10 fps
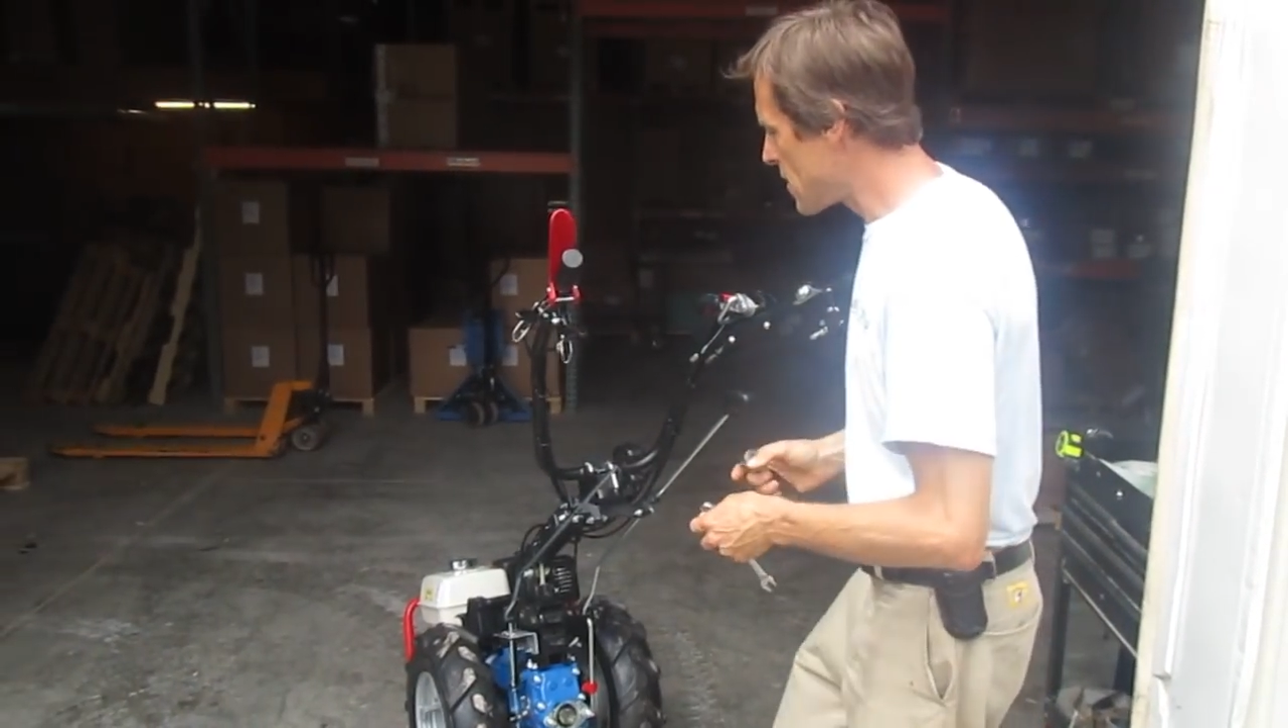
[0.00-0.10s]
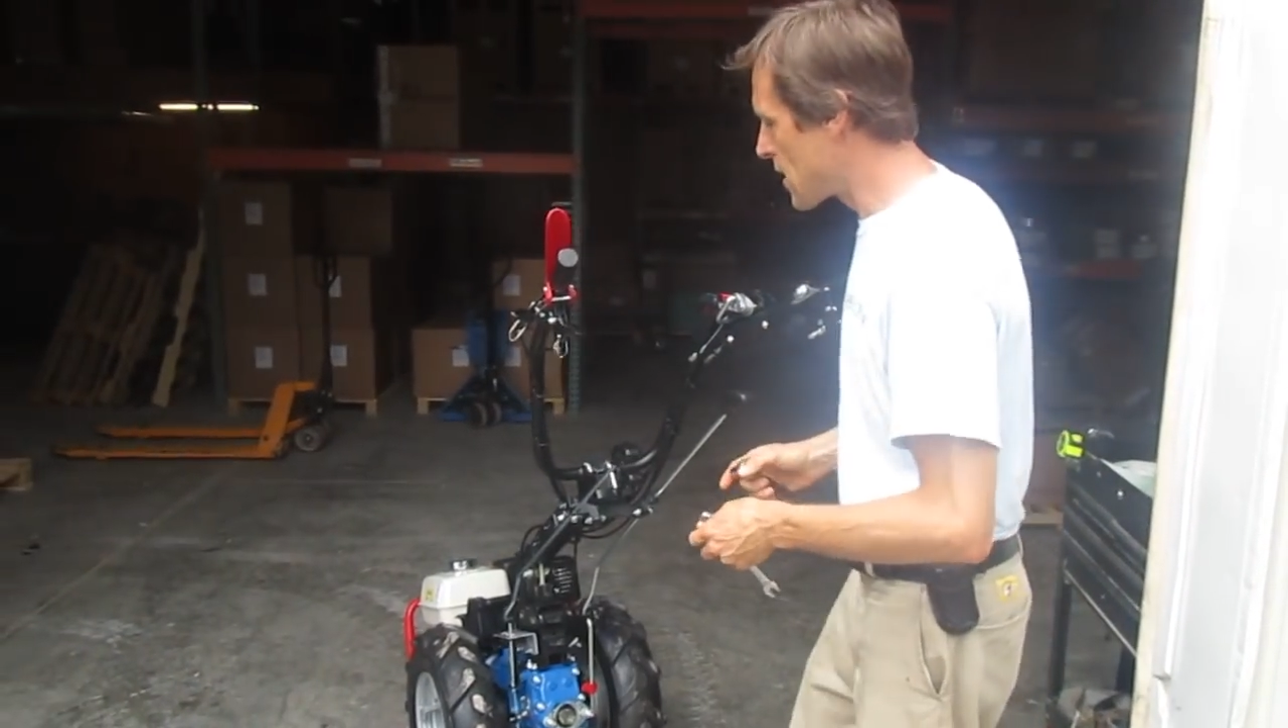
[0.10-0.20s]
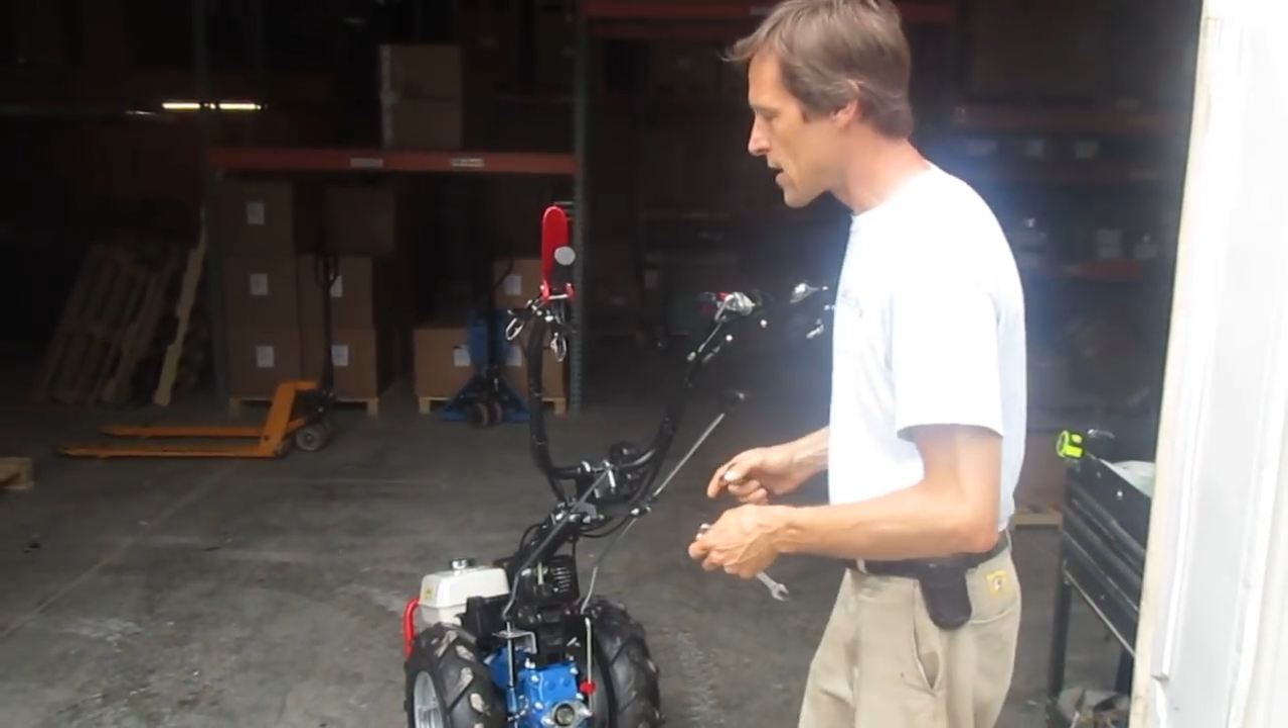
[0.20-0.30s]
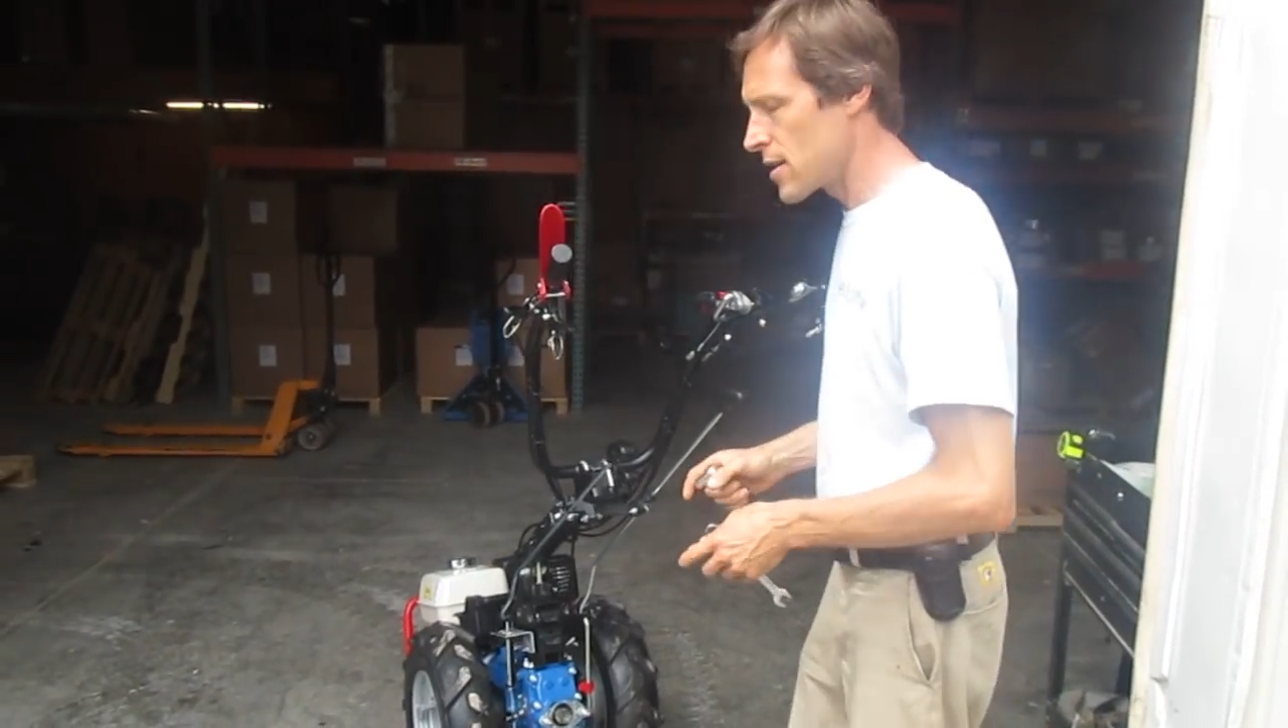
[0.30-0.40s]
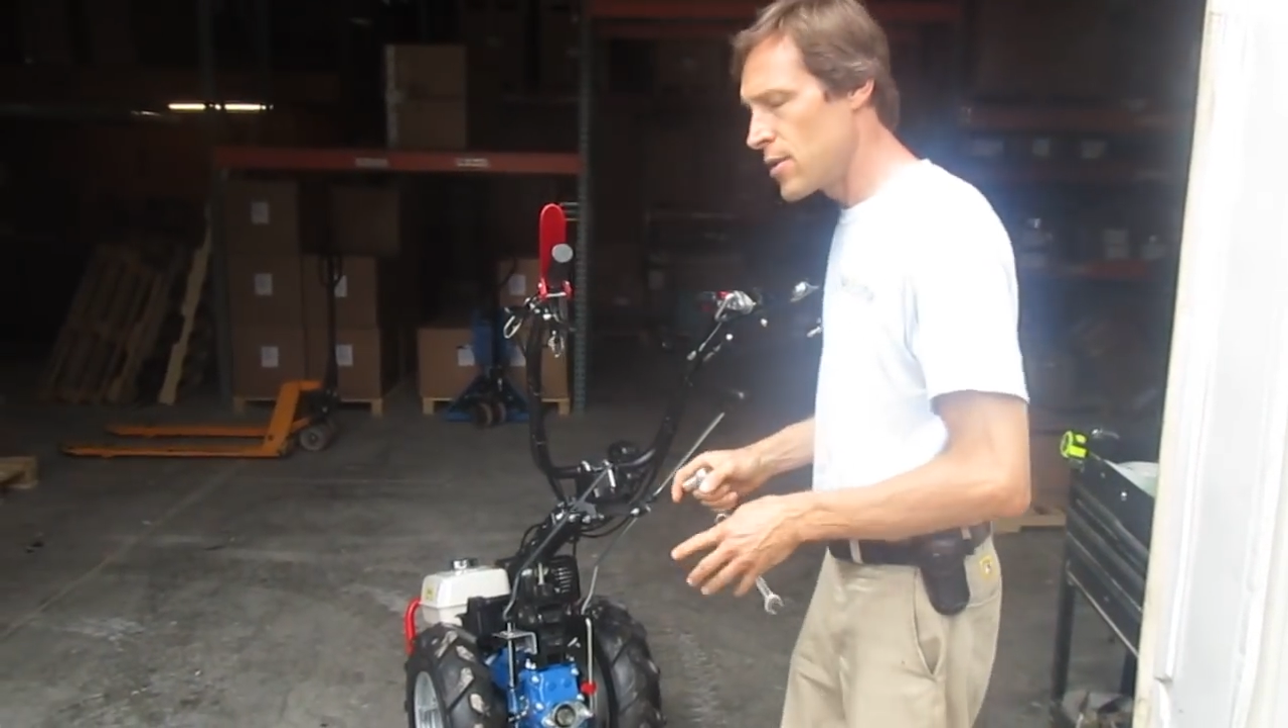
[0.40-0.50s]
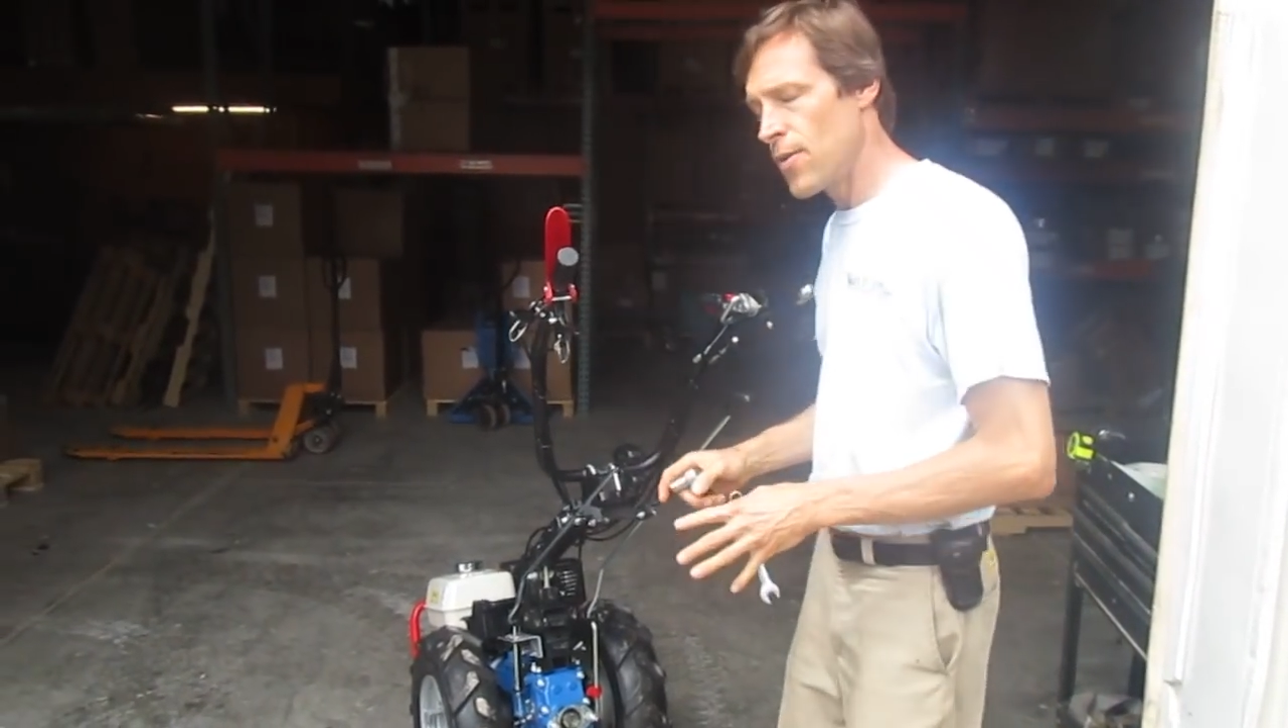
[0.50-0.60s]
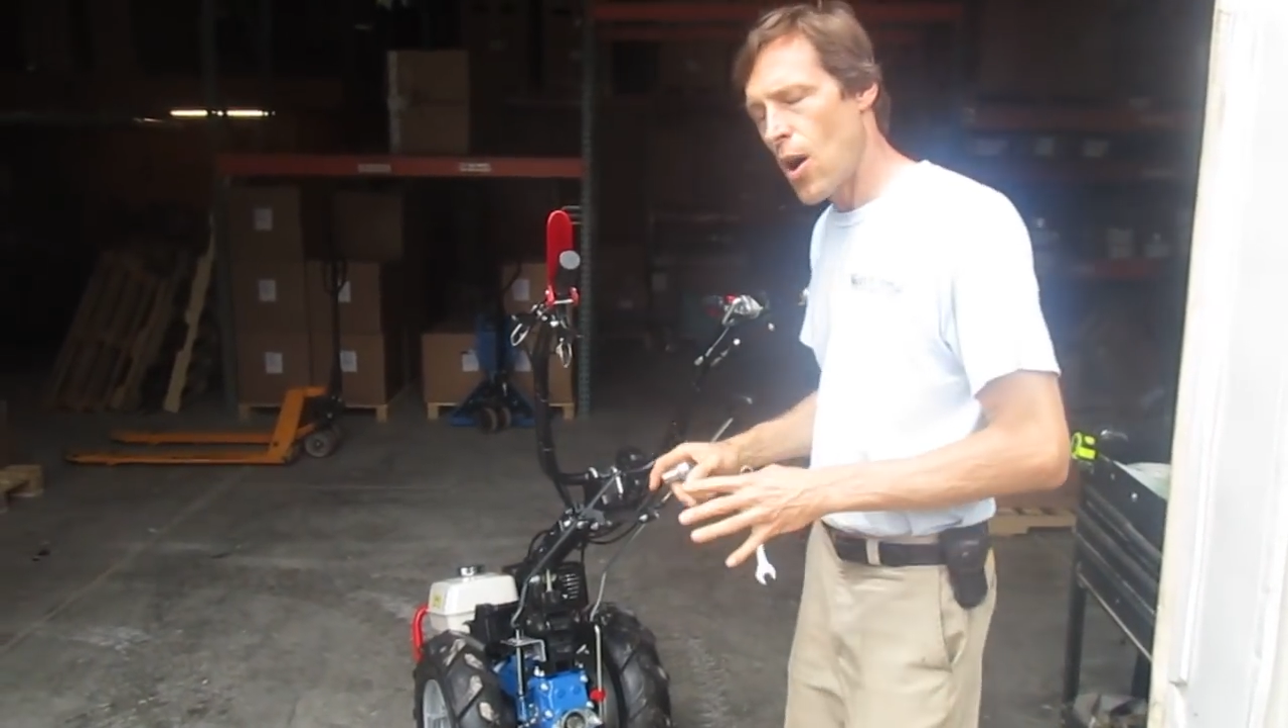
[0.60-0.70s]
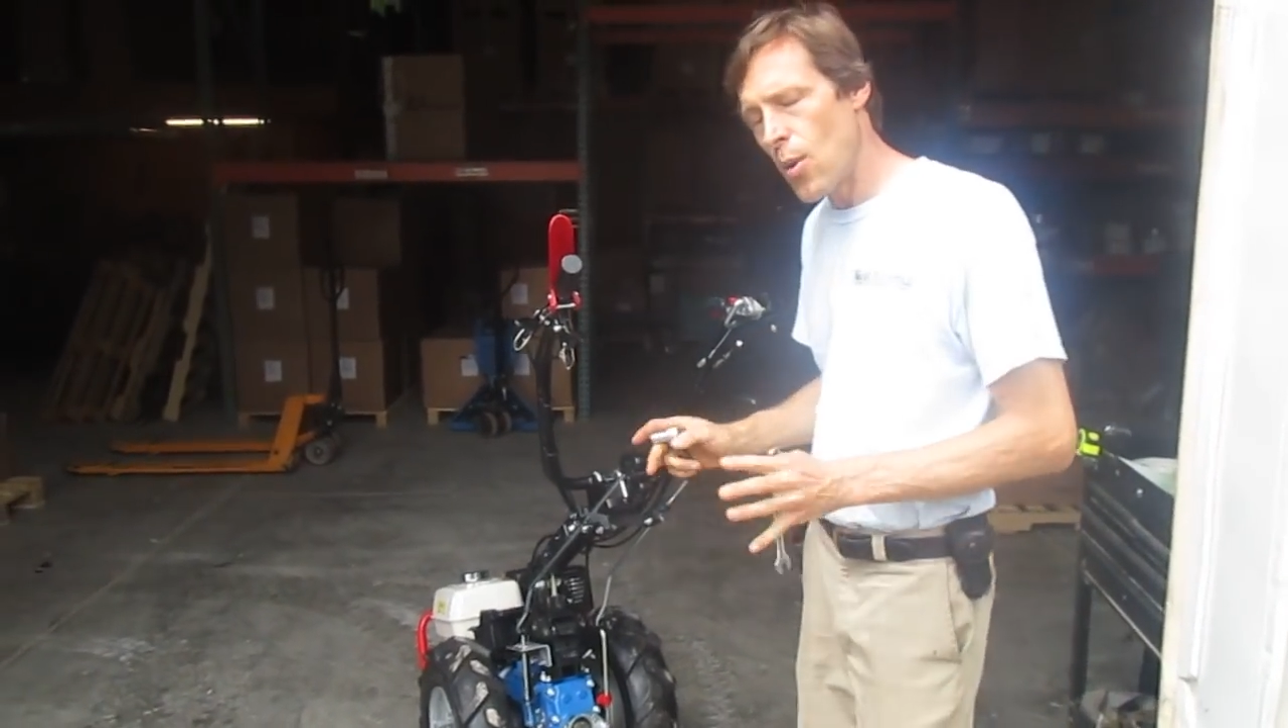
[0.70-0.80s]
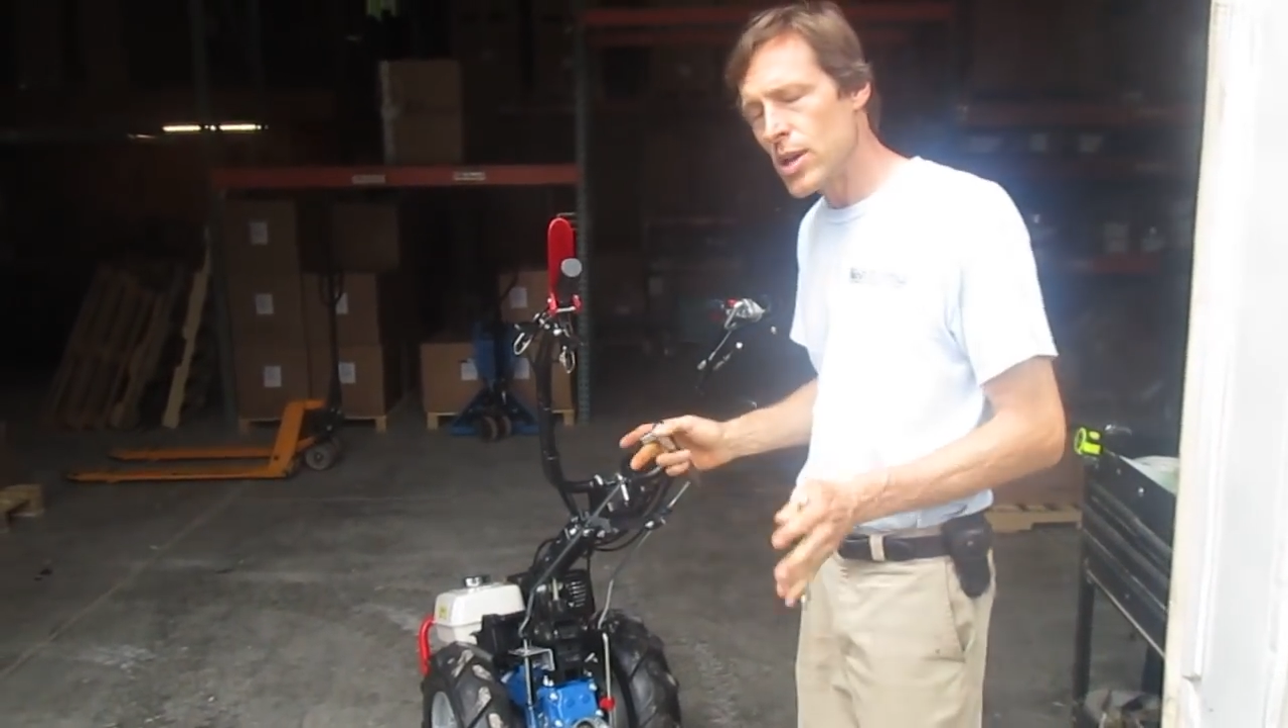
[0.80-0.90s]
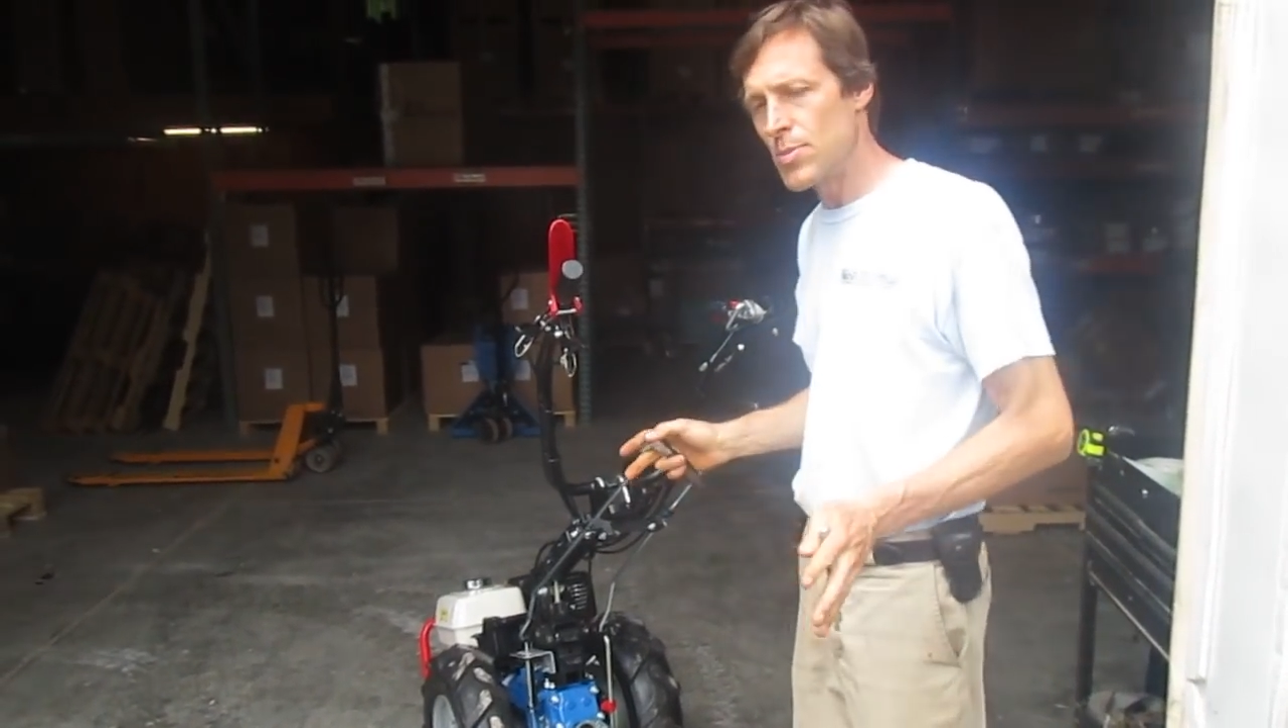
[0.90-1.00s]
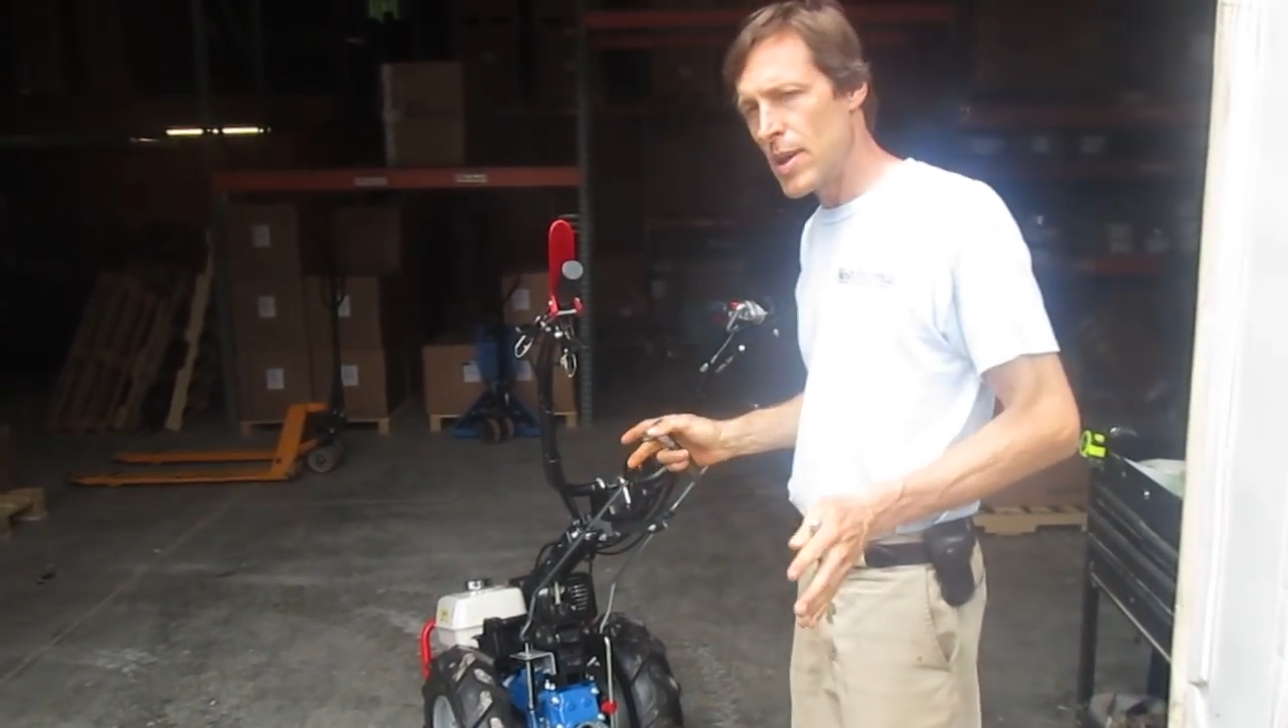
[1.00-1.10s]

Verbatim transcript: that you've always